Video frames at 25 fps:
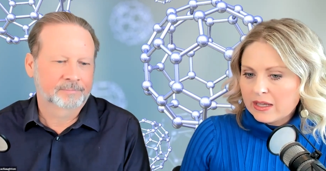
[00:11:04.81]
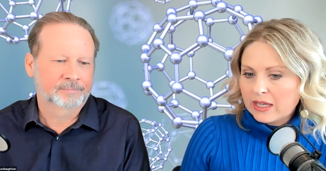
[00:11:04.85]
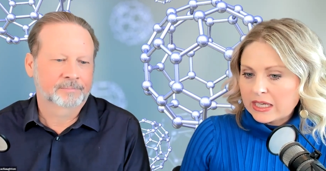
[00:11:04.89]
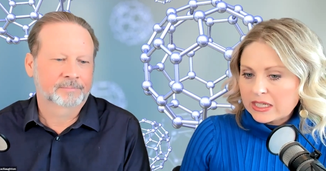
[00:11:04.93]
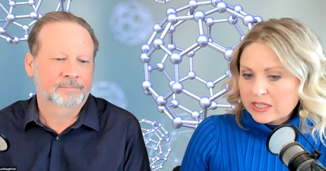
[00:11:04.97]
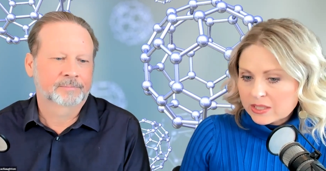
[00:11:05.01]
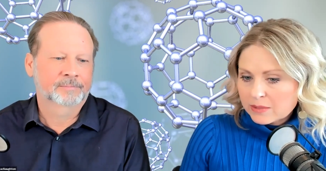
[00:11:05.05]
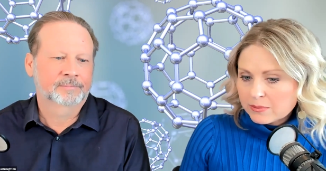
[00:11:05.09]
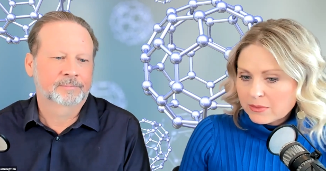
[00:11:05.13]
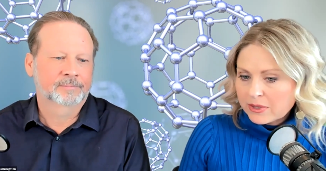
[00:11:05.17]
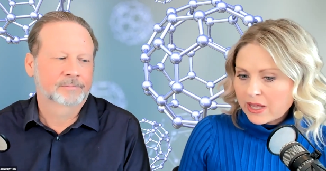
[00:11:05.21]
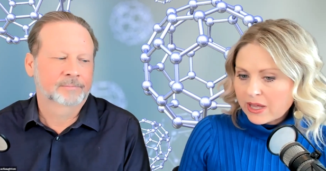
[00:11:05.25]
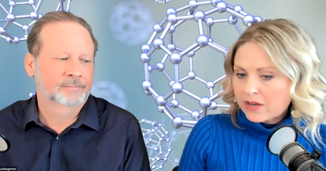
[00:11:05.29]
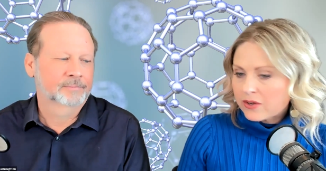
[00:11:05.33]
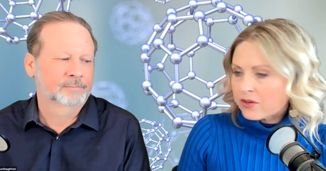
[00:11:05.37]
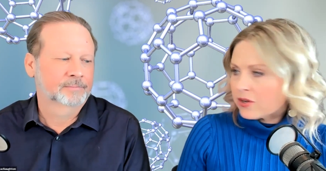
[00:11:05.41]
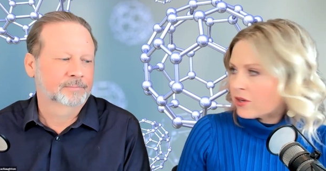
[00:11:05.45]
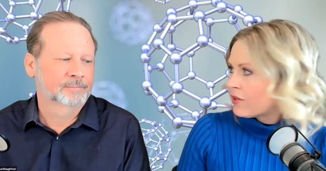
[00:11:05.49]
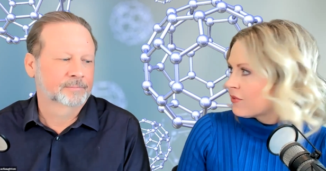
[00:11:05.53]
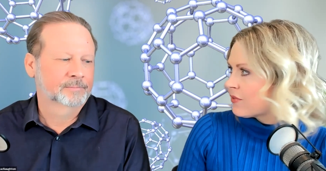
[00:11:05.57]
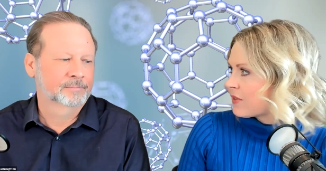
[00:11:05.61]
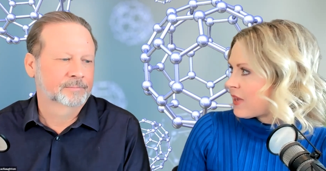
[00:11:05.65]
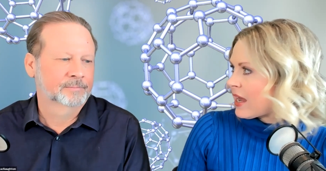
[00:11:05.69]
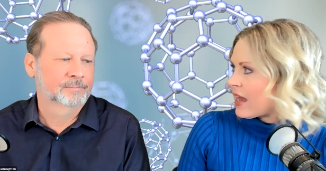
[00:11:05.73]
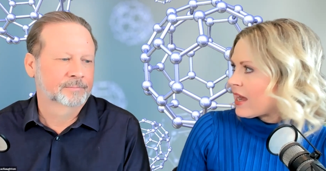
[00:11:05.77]
Speaker 1: like some of that
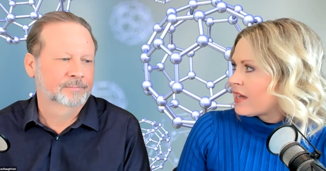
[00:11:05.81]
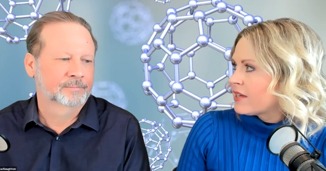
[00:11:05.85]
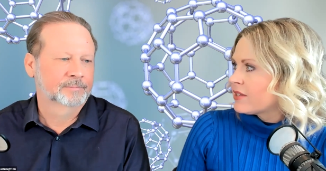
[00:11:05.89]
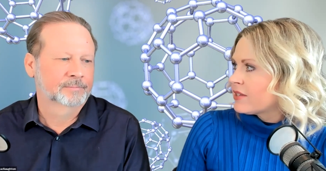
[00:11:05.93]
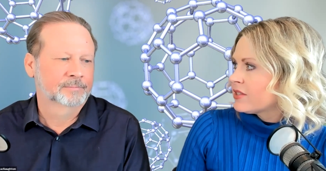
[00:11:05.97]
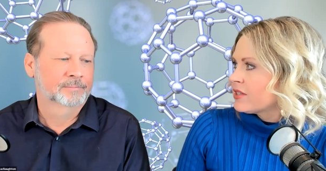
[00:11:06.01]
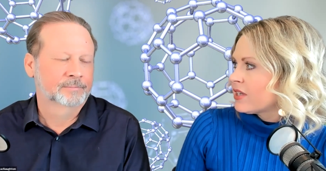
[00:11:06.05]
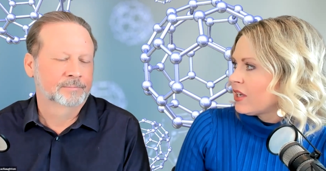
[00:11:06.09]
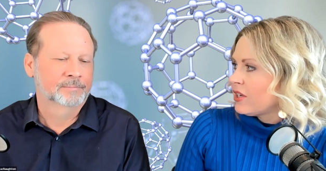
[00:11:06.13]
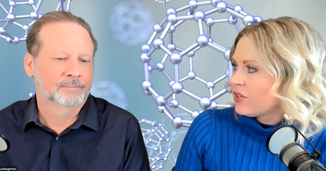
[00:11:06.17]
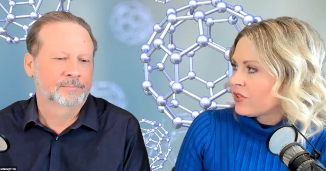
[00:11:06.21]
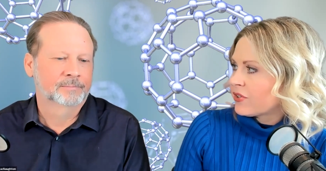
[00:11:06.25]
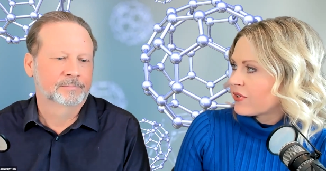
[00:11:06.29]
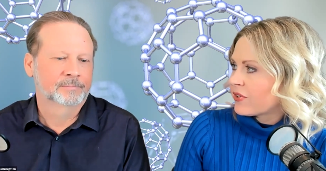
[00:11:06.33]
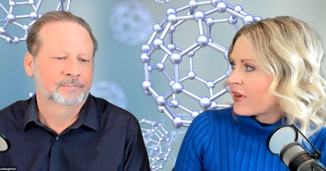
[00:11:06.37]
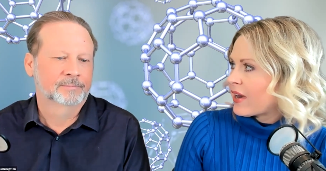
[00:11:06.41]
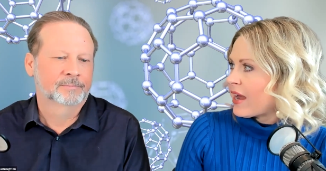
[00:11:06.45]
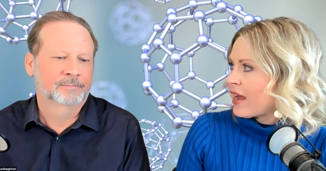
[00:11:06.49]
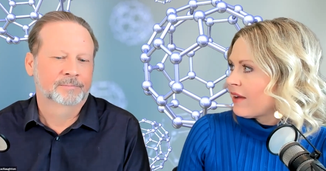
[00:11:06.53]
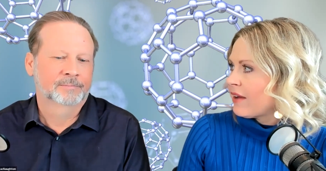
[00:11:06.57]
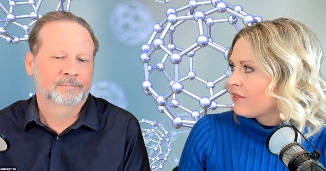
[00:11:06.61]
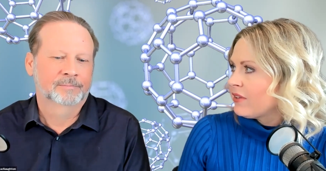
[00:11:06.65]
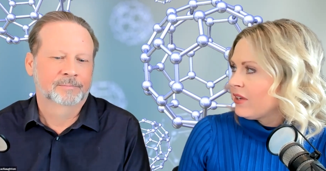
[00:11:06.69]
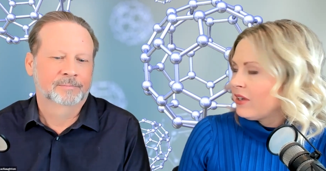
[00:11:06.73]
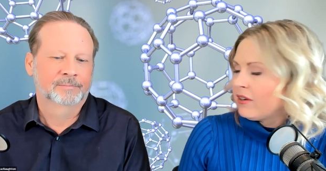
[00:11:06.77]
nerve gas, and you're
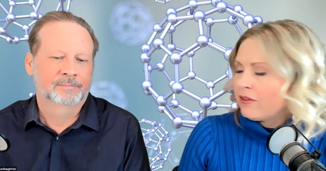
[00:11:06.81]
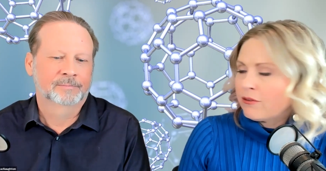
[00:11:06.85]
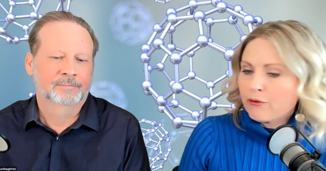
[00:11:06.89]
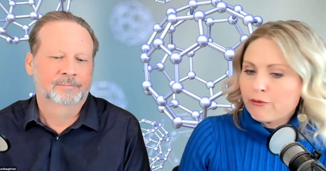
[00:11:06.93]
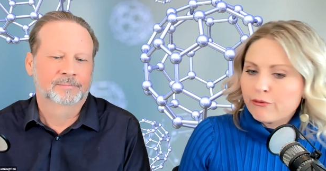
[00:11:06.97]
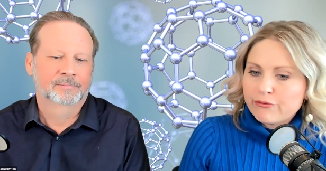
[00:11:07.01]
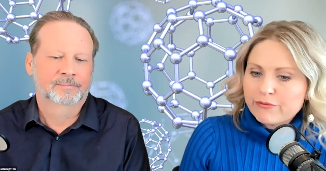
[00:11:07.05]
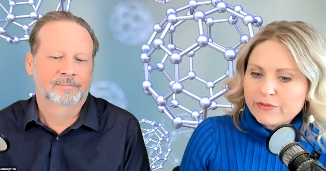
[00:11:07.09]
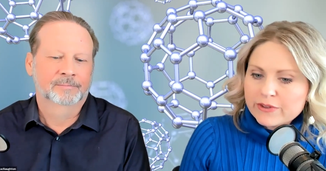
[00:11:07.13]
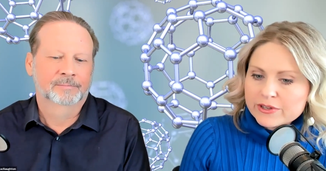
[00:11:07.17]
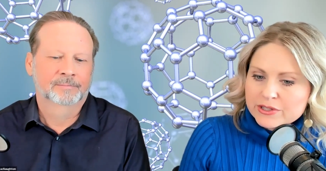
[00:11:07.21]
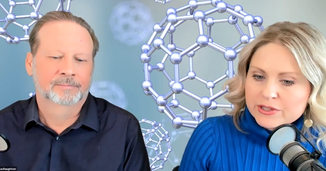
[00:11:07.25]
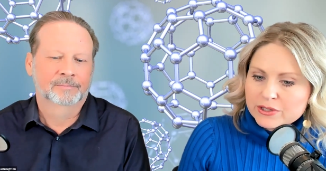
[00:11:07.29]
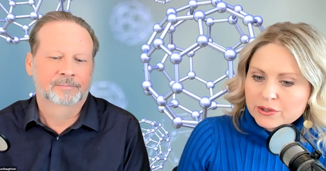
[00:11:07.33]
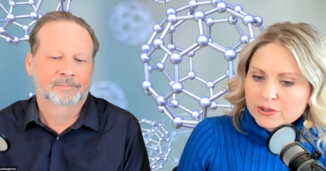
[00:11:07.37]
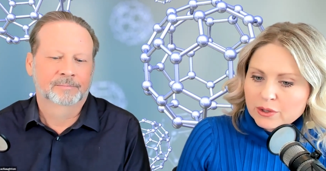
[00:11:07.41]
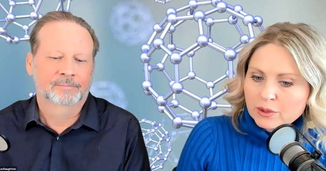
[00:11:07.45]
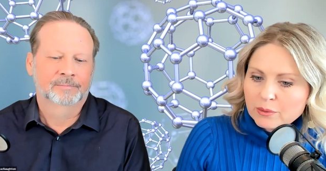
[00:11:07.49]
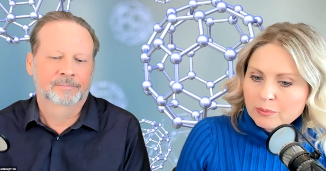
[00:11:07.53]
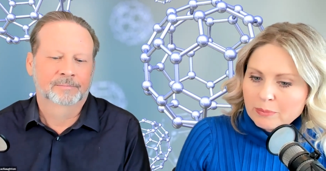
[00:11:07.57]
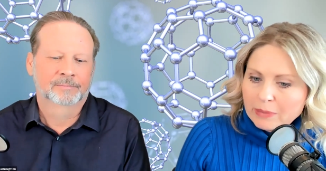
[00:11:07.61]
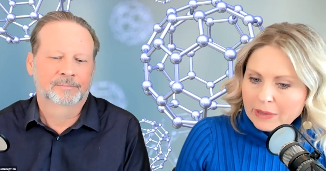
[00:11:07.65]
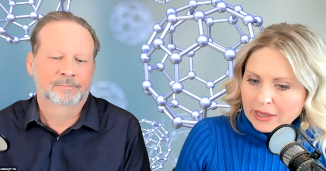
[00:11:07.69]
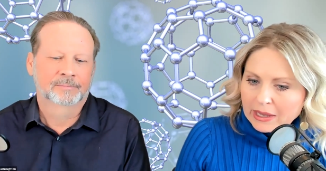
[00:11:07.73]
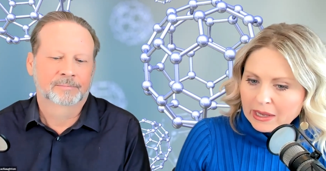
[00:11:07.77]
having
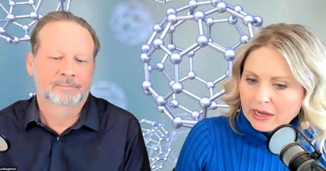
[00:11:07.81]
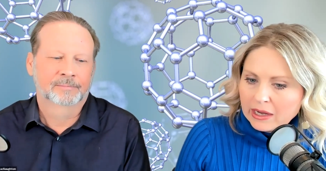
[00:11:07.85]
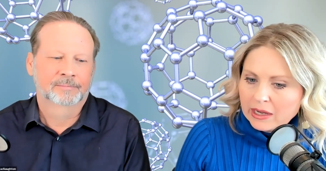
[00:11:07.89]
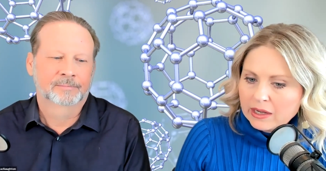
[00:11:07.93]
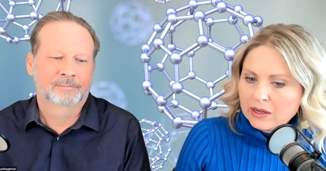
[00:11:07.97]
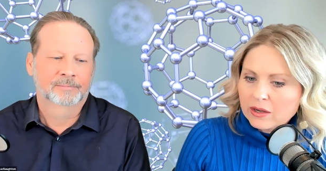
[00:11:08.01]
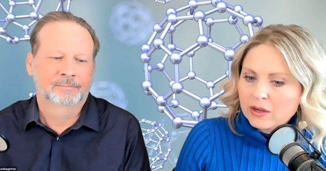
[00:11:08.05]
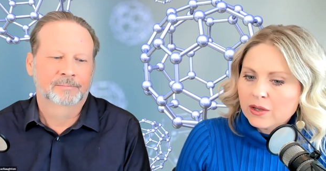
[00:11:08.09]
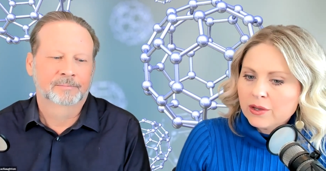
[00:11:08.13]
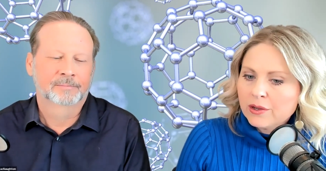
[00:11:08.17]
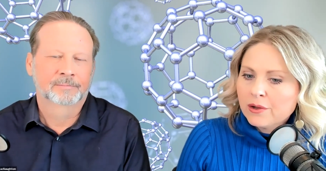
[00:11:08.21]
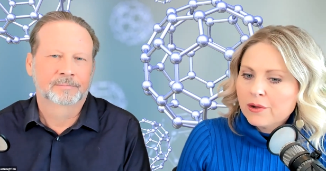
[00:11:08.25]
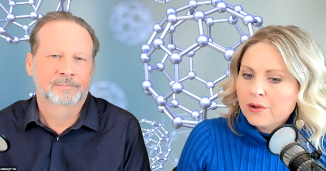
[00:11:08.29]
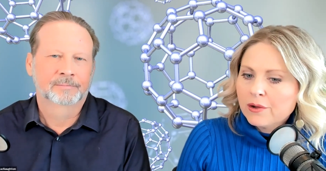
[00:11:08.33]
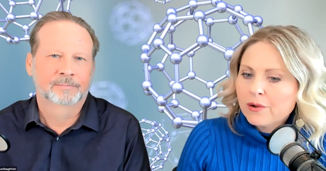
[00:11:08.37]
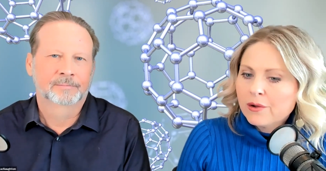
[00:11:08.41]
physical pain,